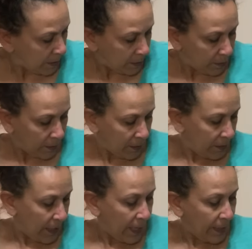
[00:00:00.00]
So there's
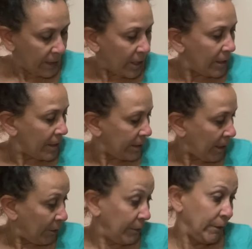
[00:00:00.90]
that. I think that
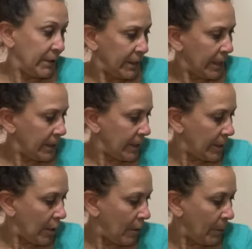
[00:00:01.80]
was 50 cents.
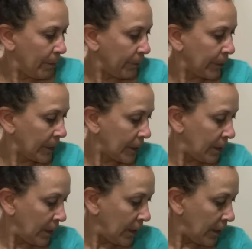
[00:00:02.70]

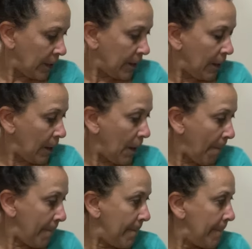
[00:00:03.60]

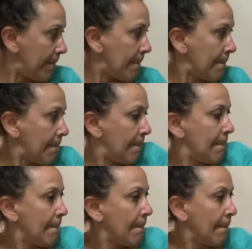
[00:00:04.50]

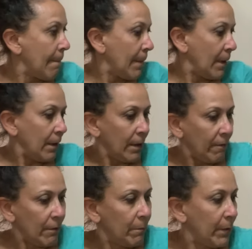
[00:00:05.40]
I have
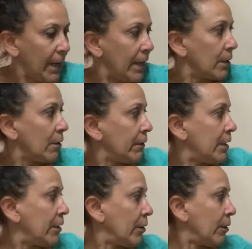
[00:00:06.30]
a bag over
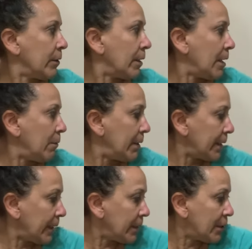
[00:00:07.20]
here that I want to
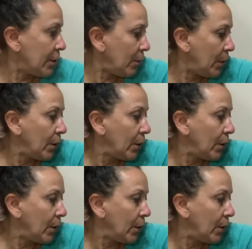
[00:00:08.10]
get into.